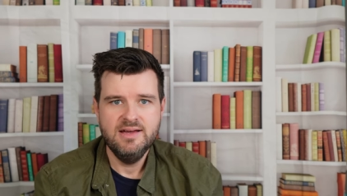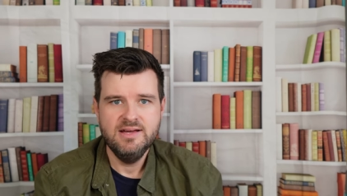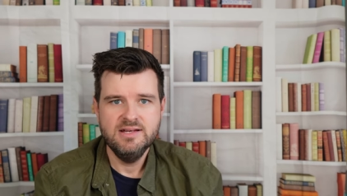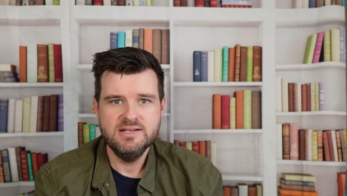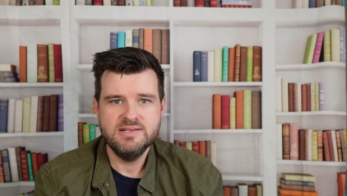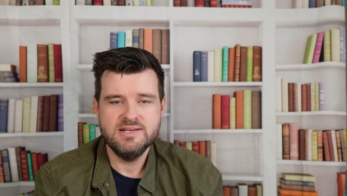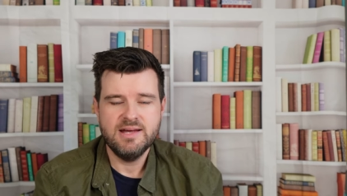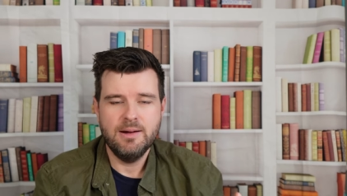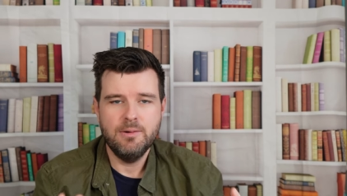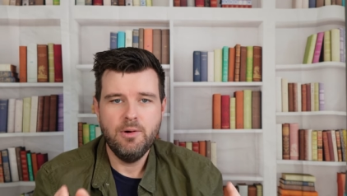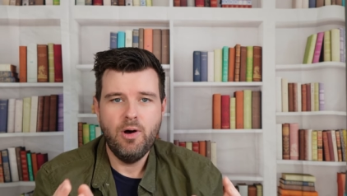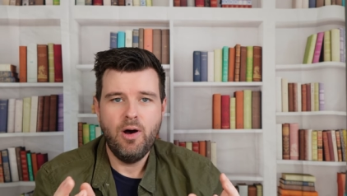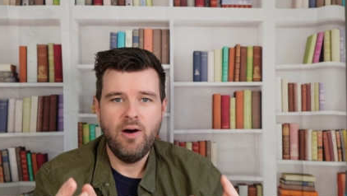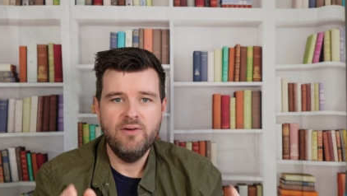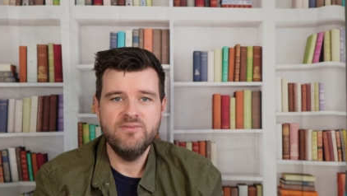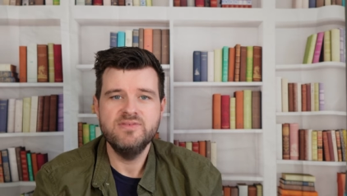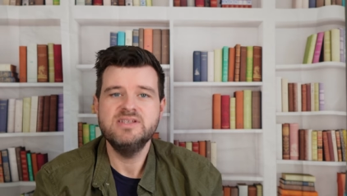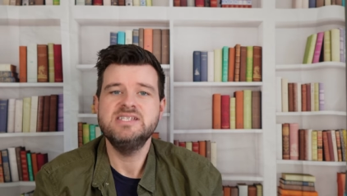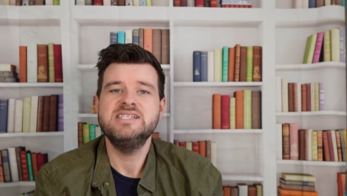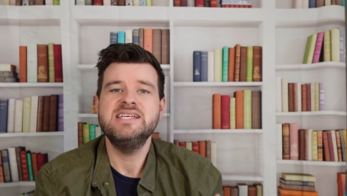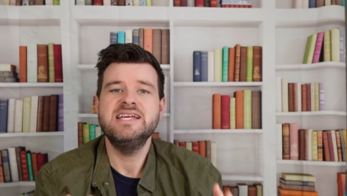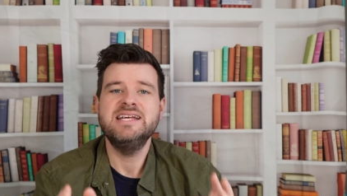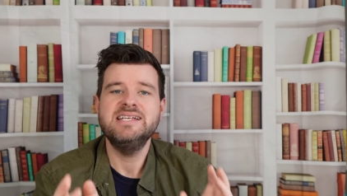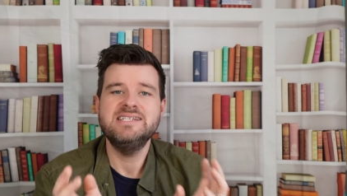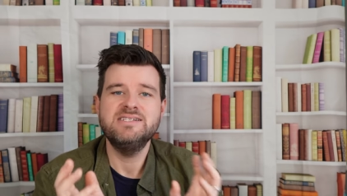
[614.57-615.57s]
So
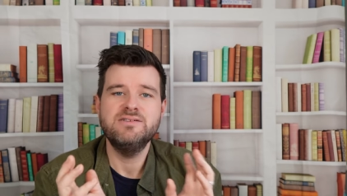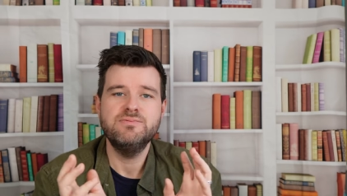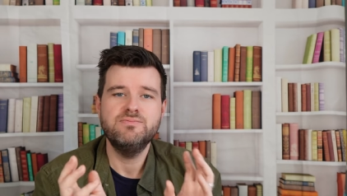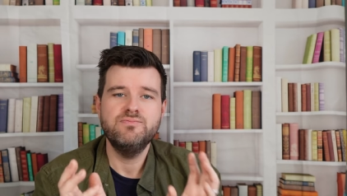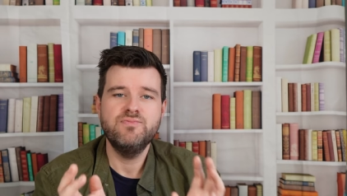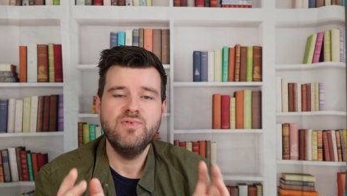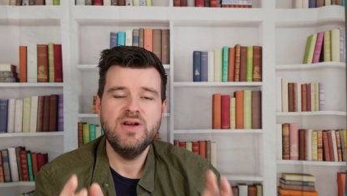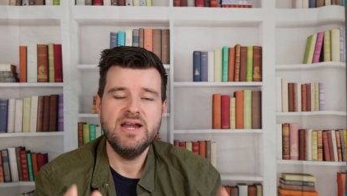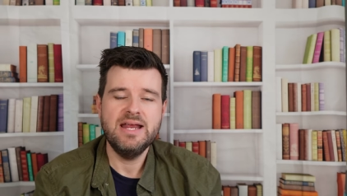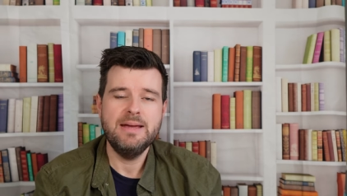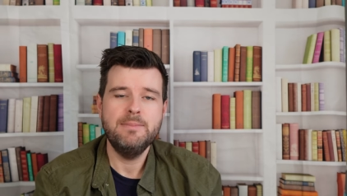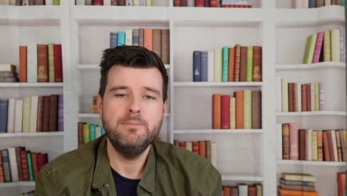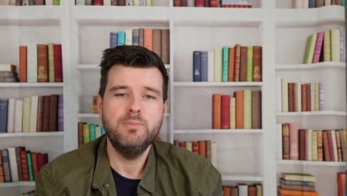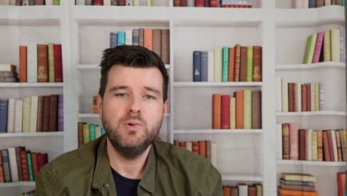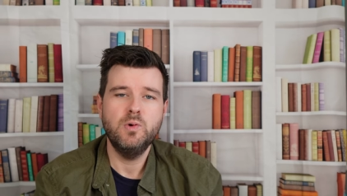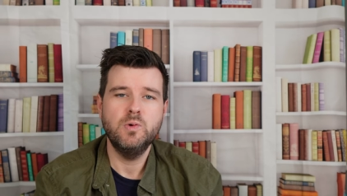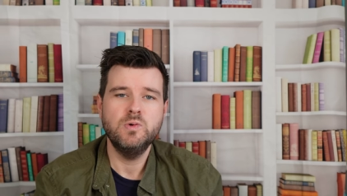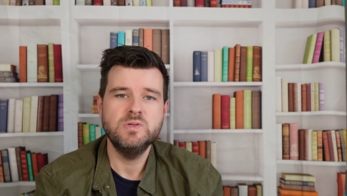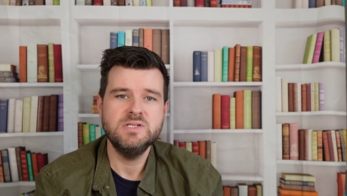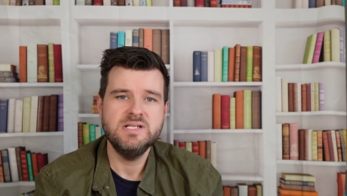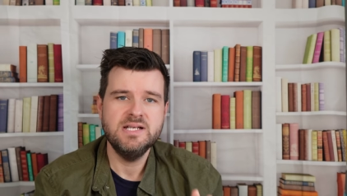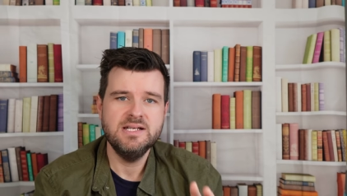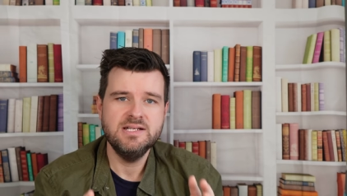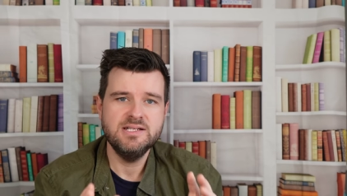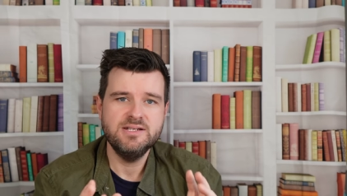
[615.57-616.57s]
obviously it's really
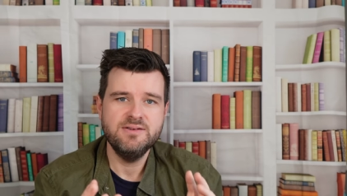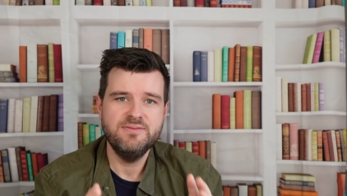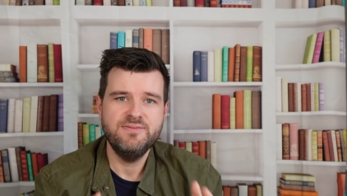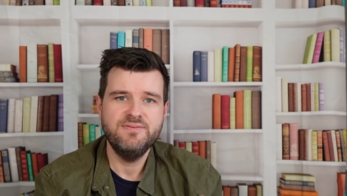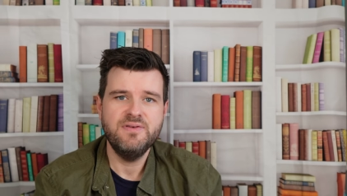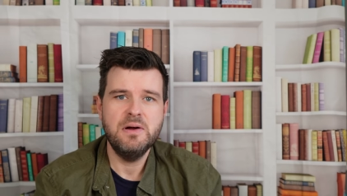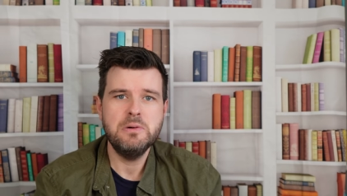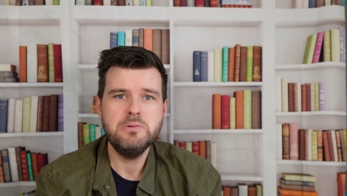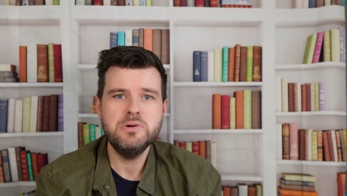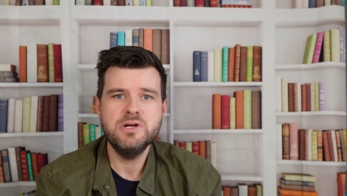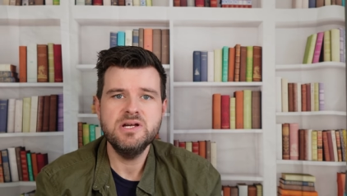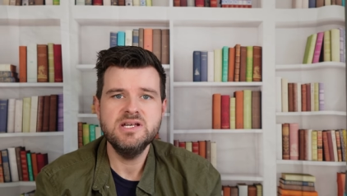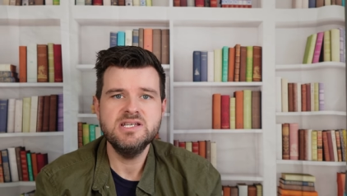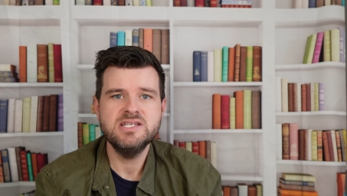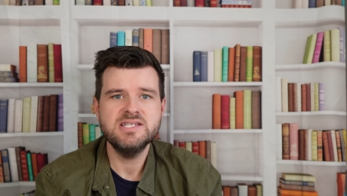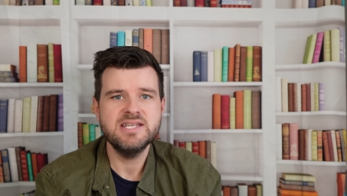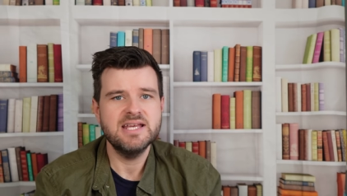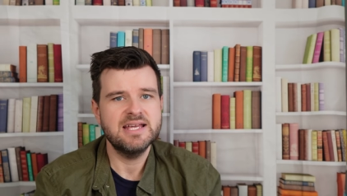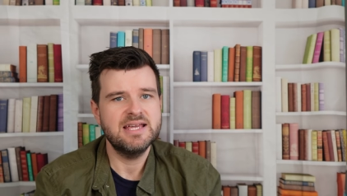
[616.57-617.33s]
important to focus.